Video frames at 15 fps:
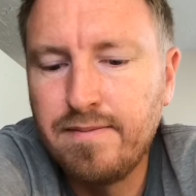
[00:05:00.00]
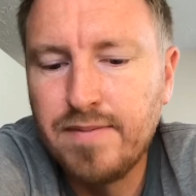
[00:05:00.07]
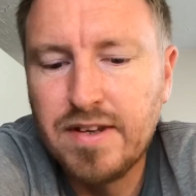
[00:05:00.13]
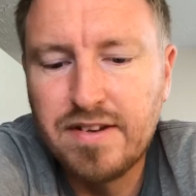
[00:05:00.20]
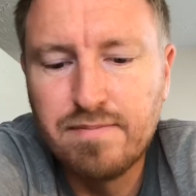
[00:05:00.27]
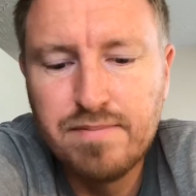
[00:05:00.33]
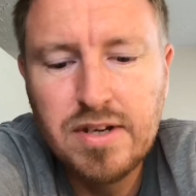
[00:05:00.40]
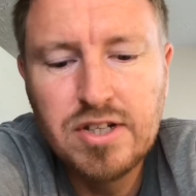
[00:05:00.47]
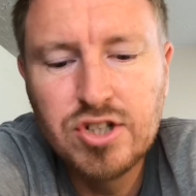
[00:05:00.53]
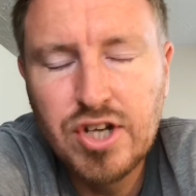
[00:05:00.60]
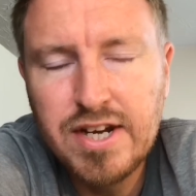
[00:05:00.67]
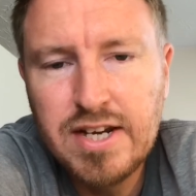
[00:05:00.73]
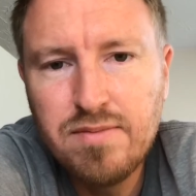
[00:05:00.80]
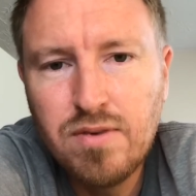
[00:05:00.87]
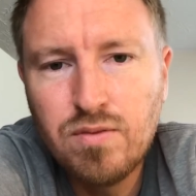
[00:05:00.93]
It's a big
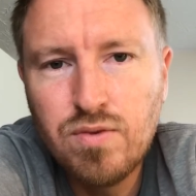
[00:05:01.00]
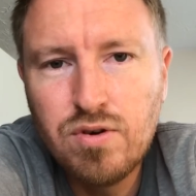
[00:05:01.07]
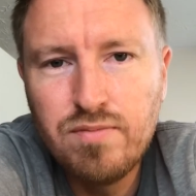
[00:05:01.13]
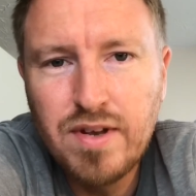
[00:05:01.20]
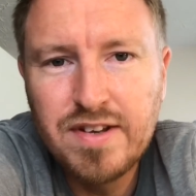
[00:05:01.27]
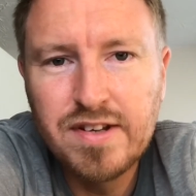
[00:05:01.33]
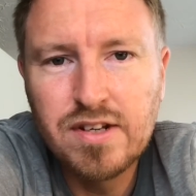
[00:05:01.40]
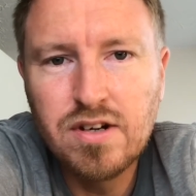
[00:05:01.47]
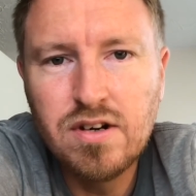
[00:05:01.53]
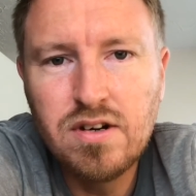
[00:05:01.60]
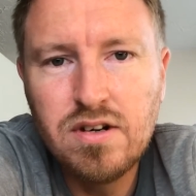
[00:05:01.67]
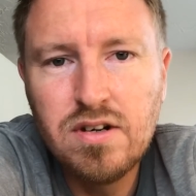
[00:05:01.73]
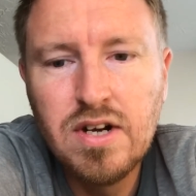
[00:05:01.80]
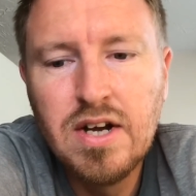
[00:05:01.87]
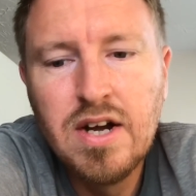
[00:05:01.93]
shame. I will miss the
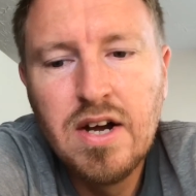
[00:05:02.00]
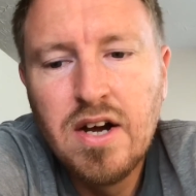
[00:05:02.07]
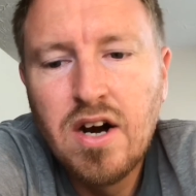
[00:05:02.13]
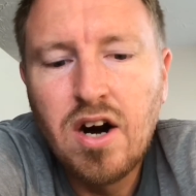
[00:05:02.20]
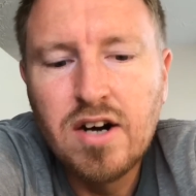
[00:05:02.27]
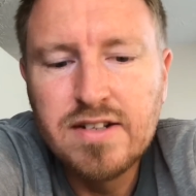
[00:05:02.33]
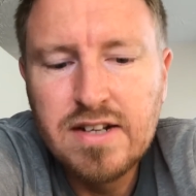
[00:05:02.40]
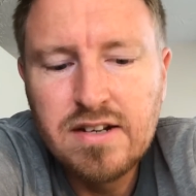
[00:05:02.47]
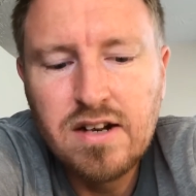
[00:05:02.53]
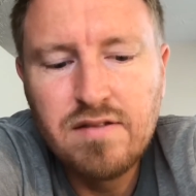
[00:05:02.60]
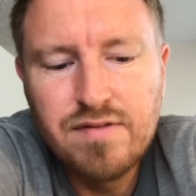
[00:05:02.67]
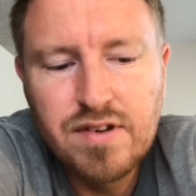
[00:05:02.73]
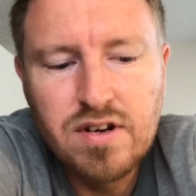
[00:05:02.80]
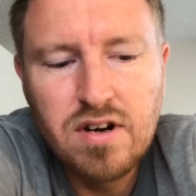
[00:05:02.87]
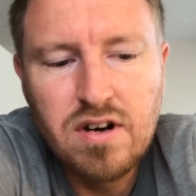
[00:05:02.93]
car. I did
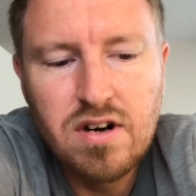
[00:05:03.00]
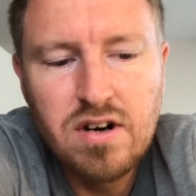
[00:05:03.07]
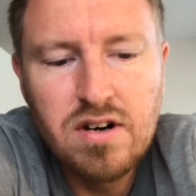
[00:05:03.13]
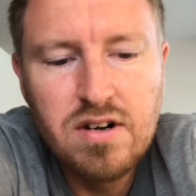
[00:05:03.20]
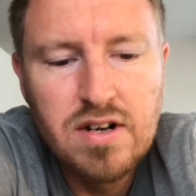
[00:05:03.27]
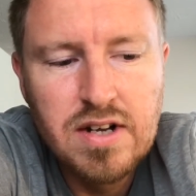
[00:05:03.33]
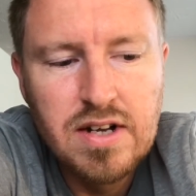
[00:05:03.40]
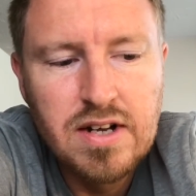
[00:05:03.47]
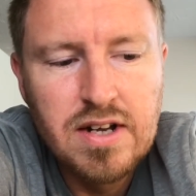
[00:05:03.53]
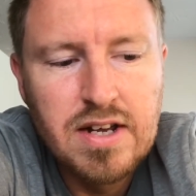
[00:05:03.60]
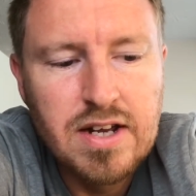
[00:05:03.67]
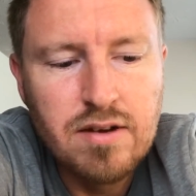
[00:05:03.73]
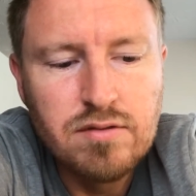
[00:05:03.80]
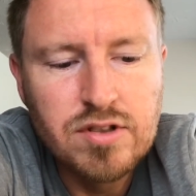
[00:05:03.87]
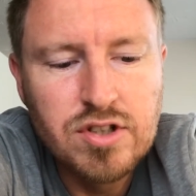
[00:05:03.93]
love the car.
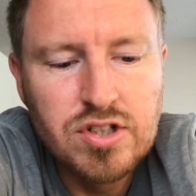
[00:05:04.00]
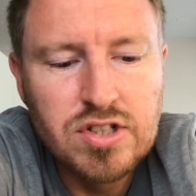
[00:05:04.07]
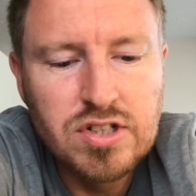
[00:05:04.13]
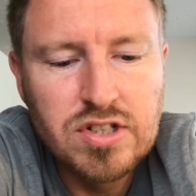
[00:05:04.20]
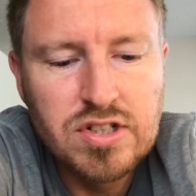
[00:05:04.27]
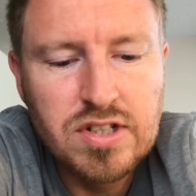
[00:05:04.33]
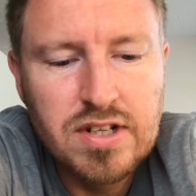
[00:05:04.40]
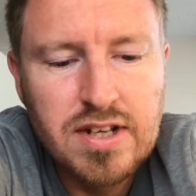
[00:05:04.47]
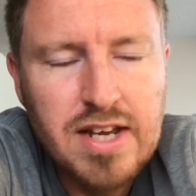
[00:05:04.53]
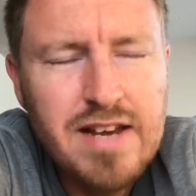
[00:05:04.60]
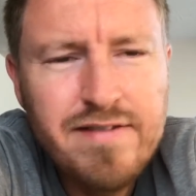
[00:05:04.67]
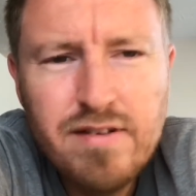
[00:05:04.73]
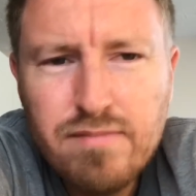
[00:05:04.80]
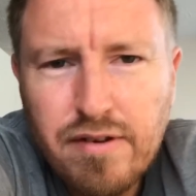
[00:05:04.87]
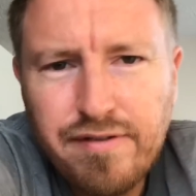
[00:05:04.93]
It was just,
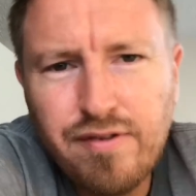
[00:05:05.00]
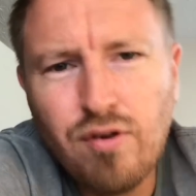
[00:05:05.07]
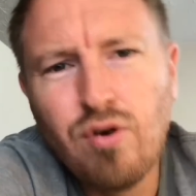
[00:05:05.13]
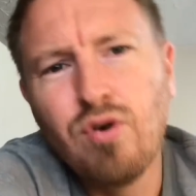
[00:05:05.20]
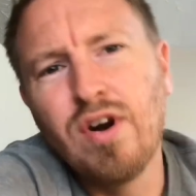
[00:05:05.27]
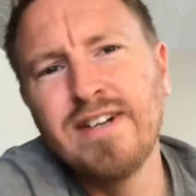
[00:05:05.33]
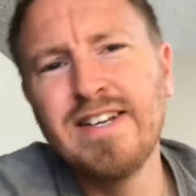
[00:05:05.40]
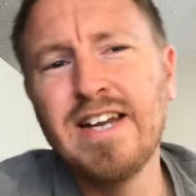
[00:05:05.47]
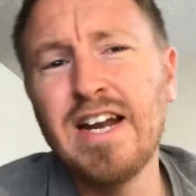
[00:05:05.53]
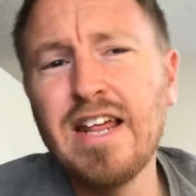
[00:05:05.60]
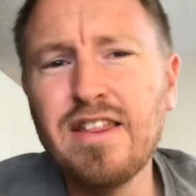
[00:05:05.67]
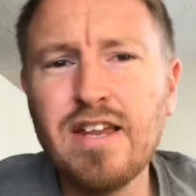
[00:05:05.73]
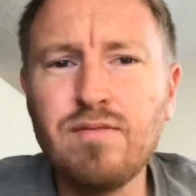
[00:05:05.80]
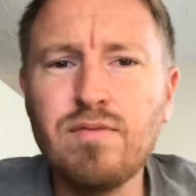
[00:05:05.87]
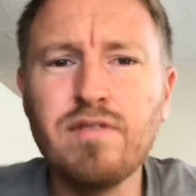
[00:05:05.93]
even before I did
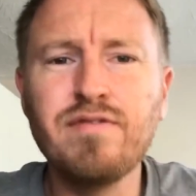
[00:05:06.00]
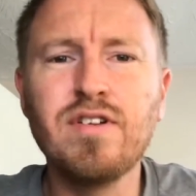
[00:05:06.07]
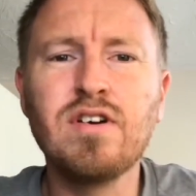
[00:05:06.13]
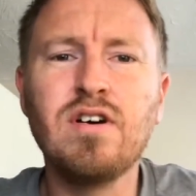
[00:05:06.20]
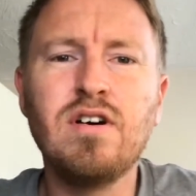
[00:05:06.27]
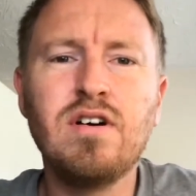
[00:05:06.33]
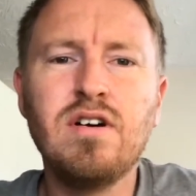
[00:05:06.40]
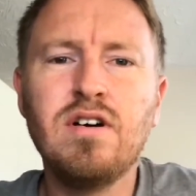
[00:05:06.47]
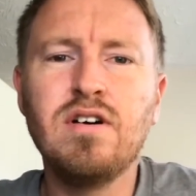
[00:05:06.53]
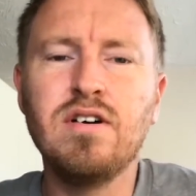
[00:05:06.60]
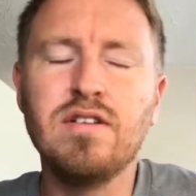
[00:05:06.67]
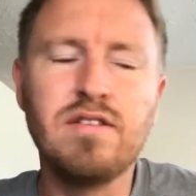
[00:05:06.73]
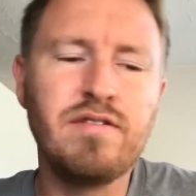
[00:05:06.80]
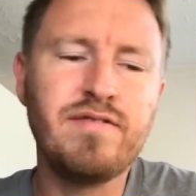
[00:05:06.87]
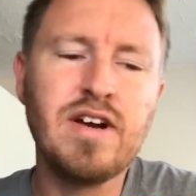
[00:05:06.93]
anything with the
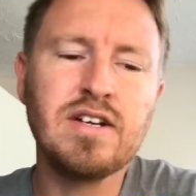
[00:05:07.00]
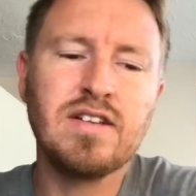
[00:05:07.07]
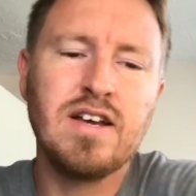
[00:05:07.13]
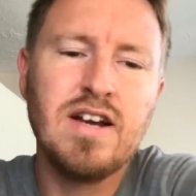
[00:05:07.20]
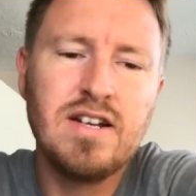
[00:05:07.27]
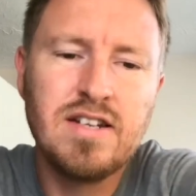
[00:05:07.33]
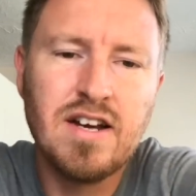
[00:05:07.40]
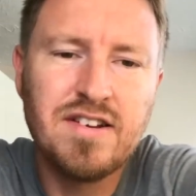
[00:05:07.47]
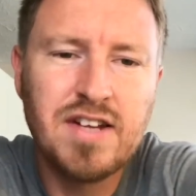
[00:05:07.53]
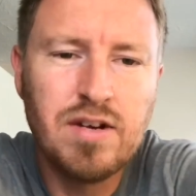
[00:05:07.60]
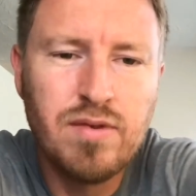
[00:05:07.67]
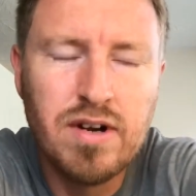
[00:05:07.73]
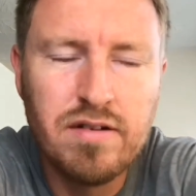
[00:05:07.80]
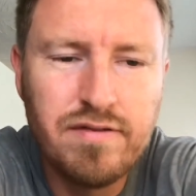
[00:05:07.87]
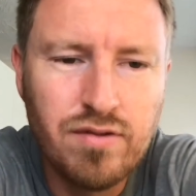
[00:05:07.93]
car, the fact the head gasket
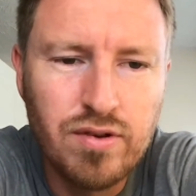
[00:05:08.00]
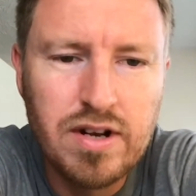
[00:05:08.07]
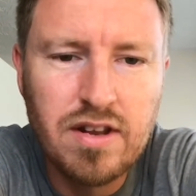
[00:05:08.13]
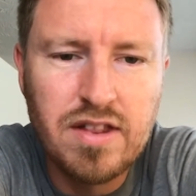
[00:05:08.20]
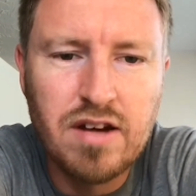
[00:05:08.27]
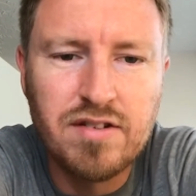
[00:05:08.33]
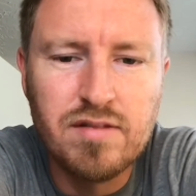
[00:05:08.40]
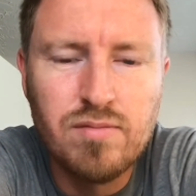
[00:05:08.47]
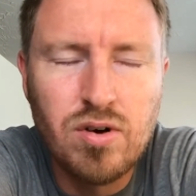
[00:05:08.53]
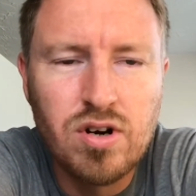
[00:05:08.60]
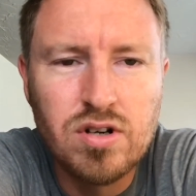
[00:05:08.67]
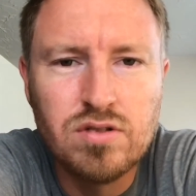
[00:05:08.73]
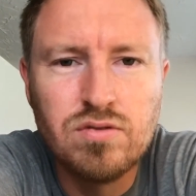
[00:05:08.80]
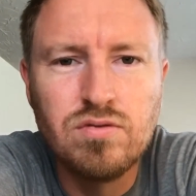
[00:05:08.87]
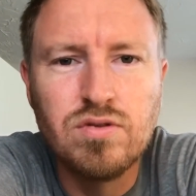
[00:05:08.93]
went at 14,000
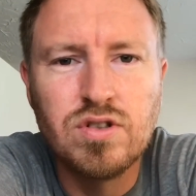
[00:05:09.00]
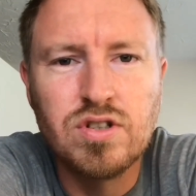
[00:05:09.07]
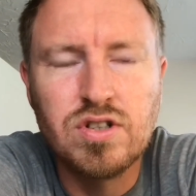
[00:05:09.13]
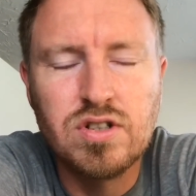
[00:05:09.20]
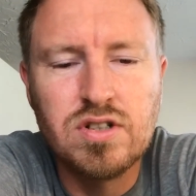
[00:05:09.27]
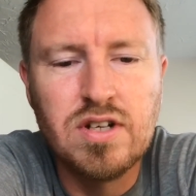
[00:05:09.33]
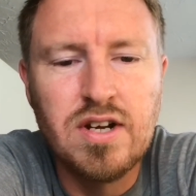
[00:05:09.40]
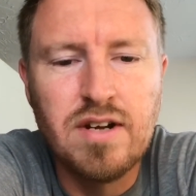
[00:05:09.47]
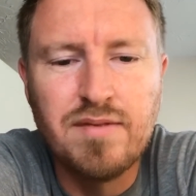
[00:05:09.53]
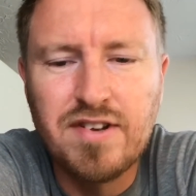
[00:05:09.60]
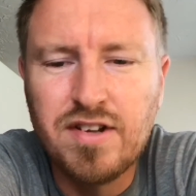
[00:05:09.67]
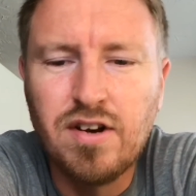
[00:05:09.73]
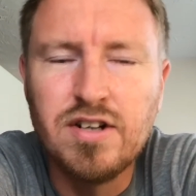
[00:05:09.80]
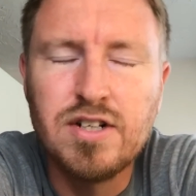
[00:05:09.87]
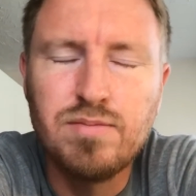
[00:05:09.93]
miles,
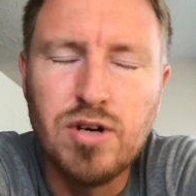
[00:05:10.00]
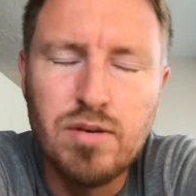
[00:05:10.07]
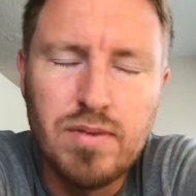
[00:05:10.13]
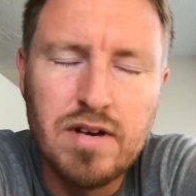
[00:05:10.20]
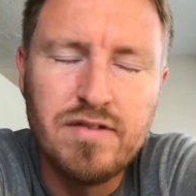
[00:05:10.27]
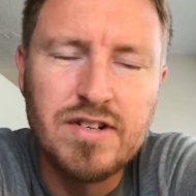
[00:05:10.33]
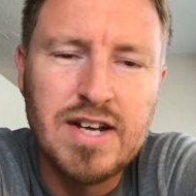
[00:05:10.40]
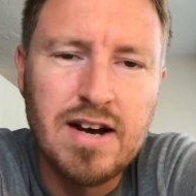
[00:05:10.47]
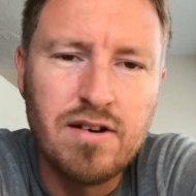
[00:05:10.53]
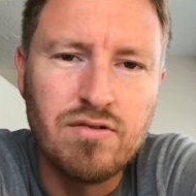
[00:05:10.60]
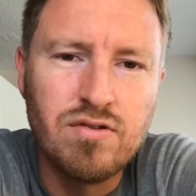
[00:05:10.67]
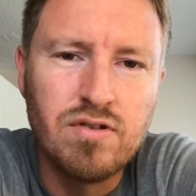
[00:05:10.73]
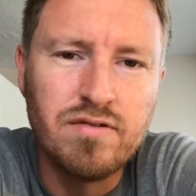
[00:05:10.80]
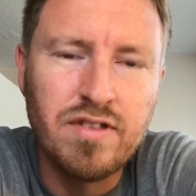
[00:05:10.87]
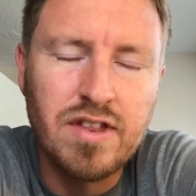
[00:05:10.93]
started to put a bit of a
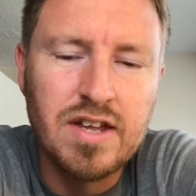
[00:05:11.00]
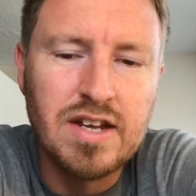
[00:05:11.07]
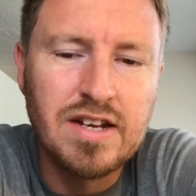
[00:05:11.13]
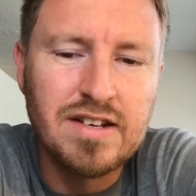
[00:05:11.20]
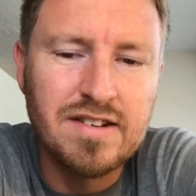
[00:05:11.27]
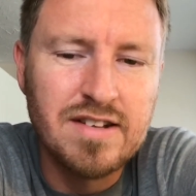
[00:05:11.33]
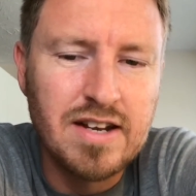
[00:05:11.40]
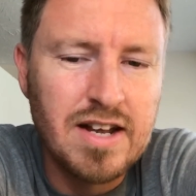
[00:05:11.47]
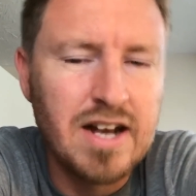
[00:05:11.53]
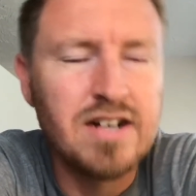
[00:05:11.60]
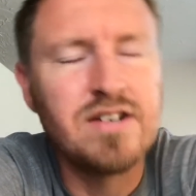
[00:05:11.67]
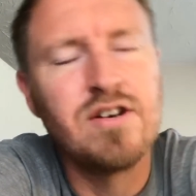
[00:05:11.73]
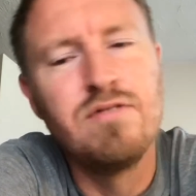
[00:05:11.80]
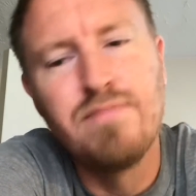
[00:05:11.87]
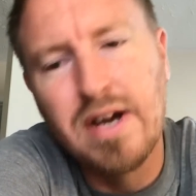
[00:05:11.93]
downer on things, and then it
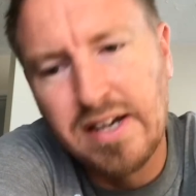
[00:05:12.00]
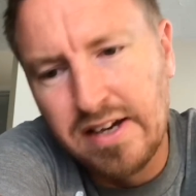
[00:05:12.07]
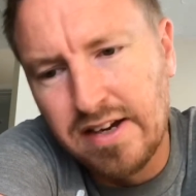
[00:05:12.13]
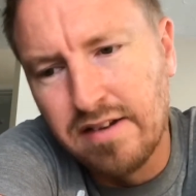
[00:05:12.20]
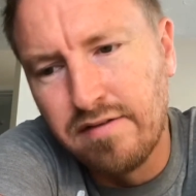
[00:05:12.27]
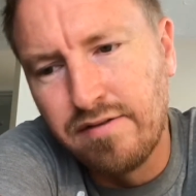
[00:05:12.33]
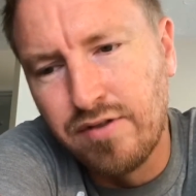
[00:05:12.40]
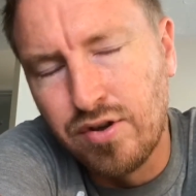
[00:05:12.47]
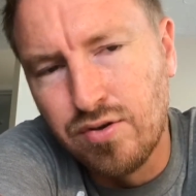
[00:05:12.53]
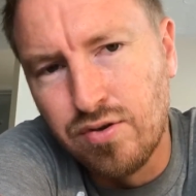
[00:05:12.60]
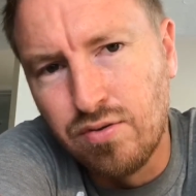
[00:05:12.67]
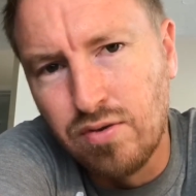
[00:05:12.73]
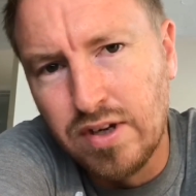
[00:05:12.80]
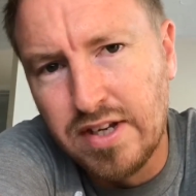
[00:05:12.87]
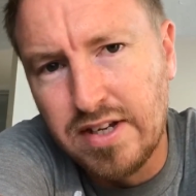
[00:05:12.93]
had to go back again for the
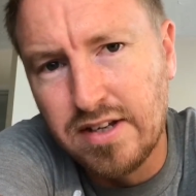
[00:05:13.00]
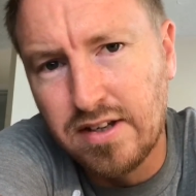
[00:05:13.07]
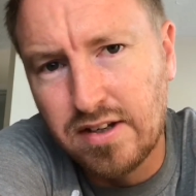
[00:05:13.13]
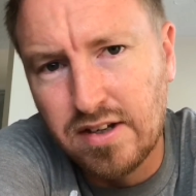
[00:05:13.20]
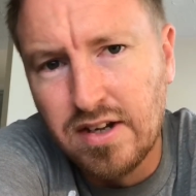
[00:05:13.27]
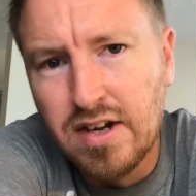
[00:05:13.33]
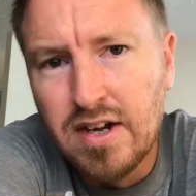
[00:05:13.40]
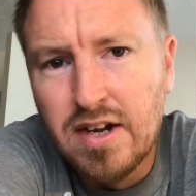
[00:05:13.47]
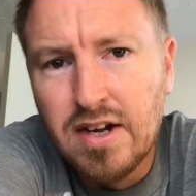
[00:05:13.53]
oil leak.